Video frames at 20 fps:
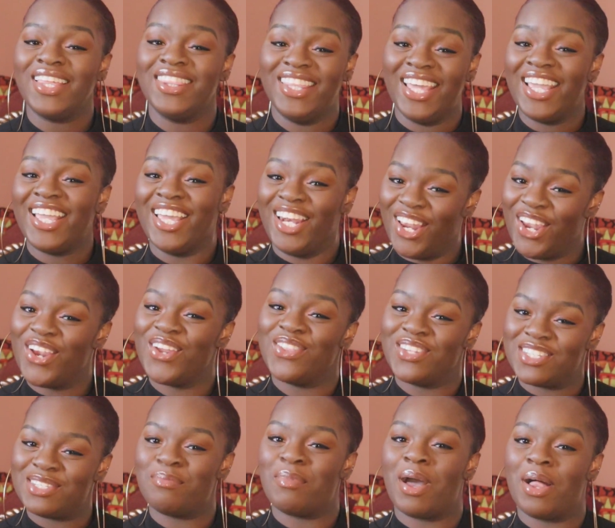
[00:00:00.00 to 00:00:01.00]
They can hear
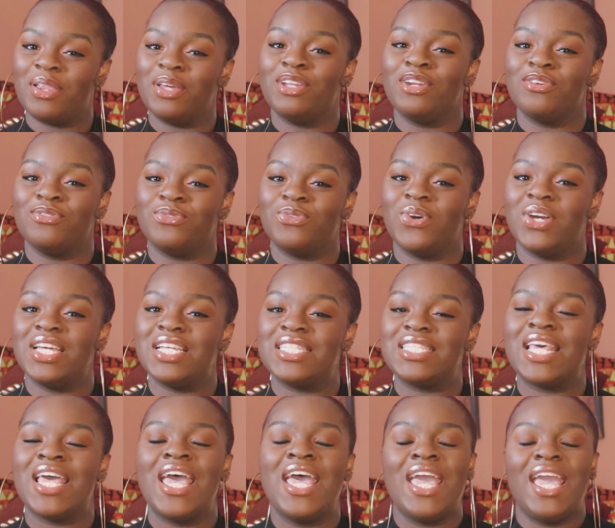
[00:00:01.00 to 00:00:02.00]
the smile in your
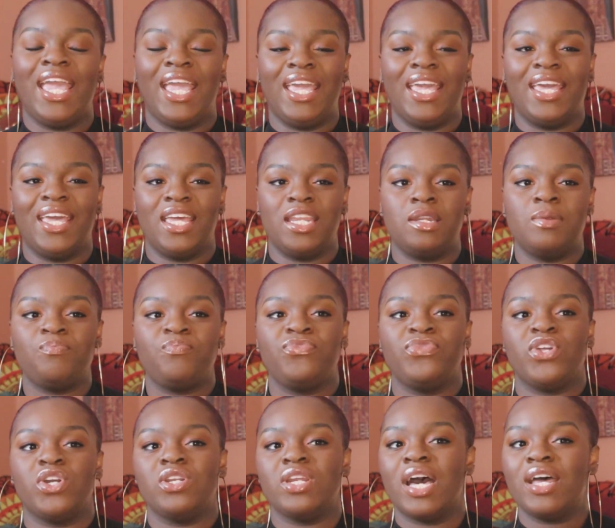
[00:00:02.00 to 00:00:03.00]
voice, and
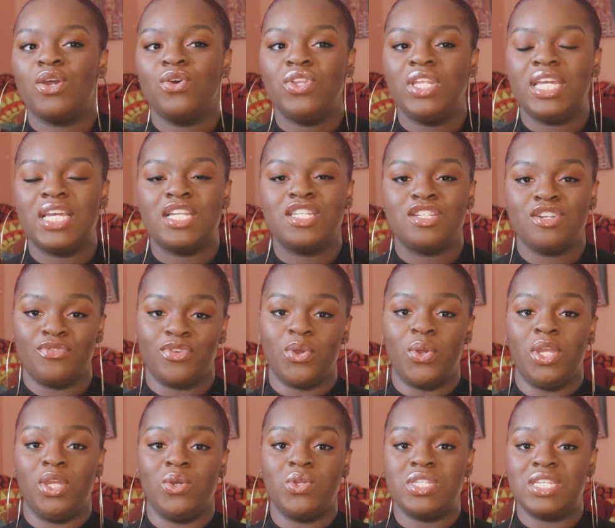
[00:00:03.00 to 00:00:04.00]
they're not only
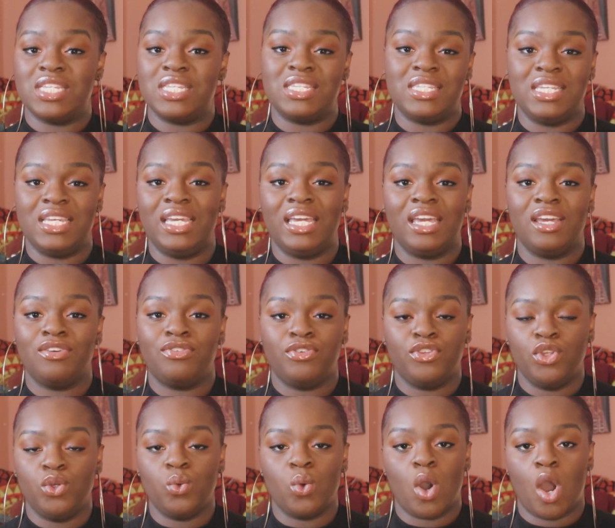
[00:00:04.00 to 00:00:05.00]
interviewing you to see
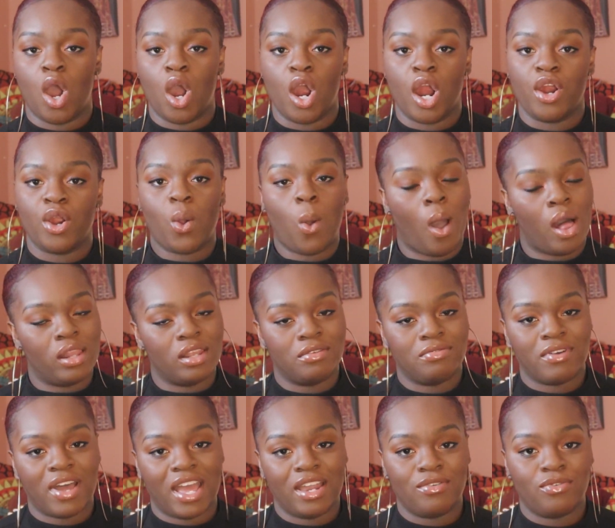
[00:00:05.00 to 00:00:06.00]
if you are
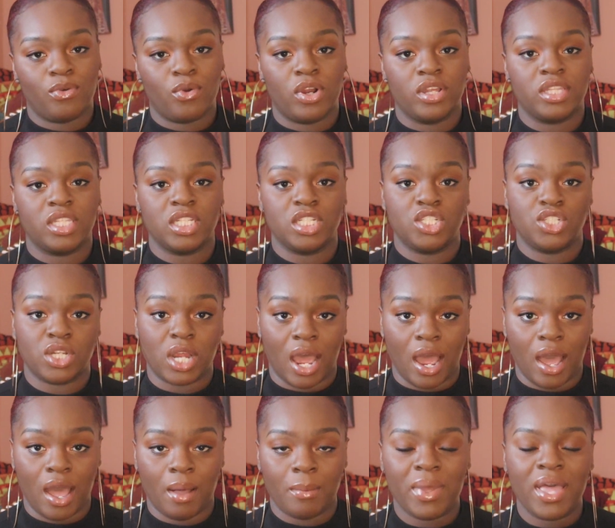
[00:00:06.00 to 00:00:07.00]
qualified for the
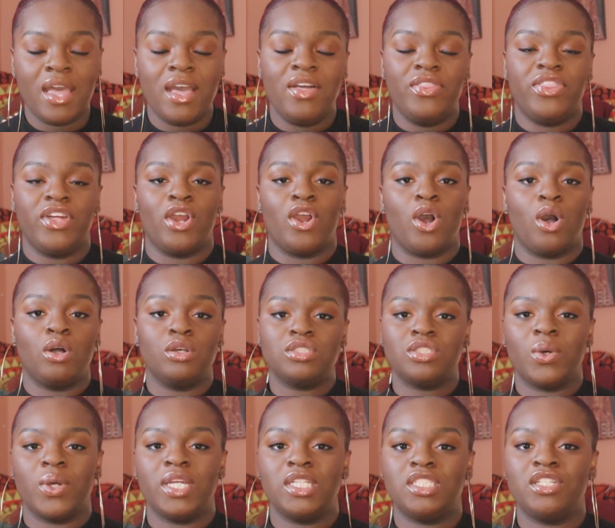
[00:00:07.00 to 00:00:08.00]
job, they're
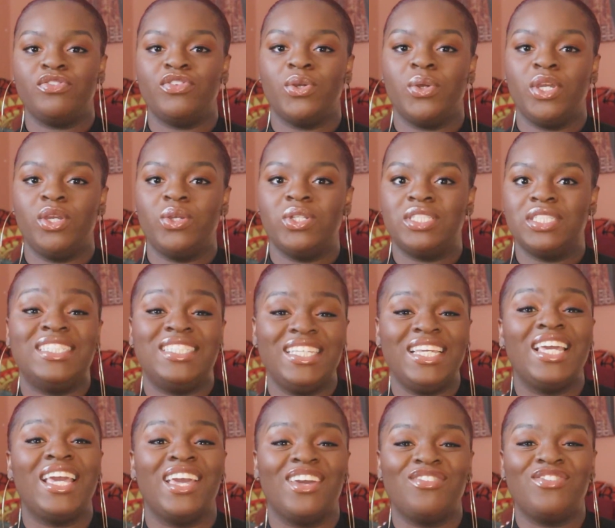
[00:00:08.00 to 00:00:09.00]
also interviewing you to
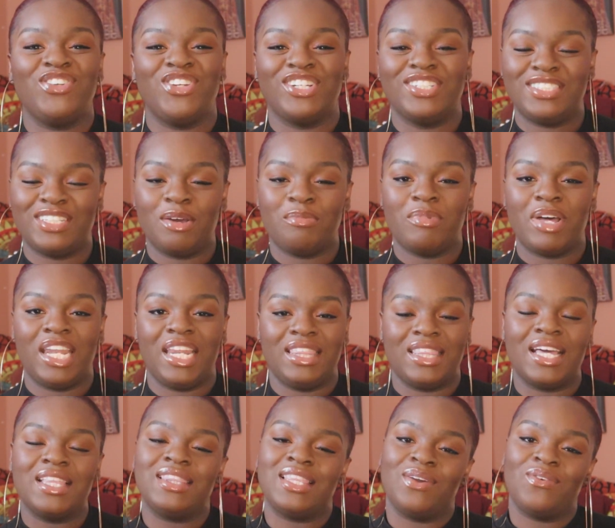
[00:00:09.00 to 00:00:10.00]
see if you're somebody
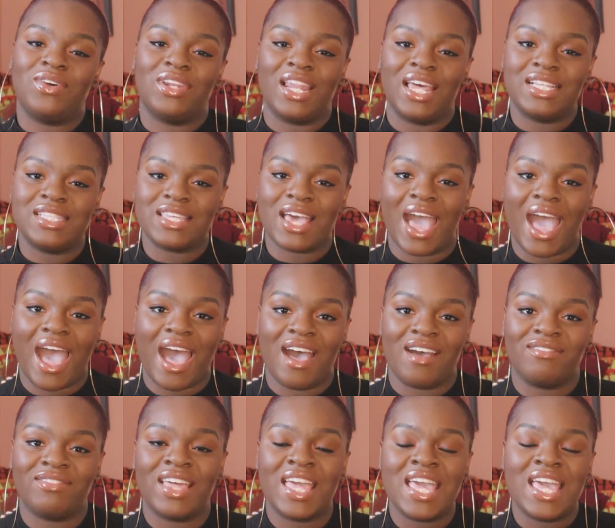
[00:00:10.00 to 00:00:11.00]
that they would like to
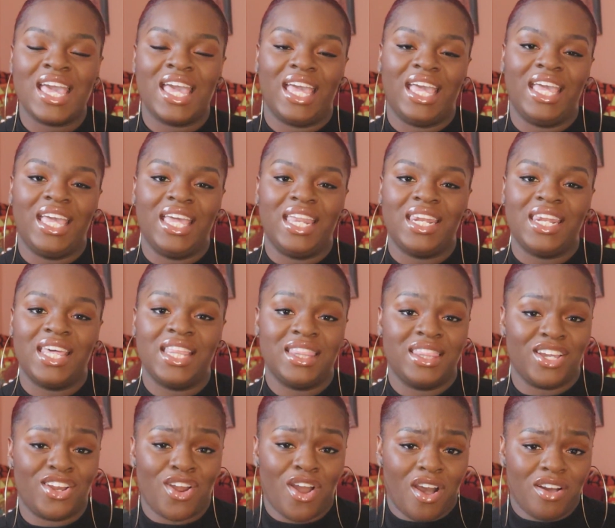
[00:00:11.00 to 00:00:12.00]
have in
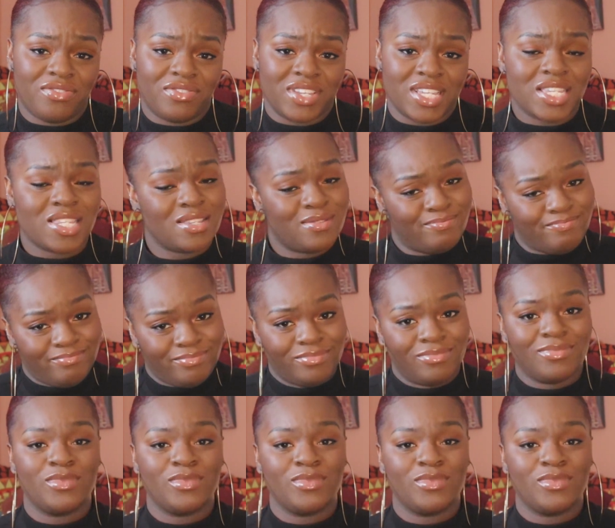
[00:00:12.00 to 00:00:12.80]
their office.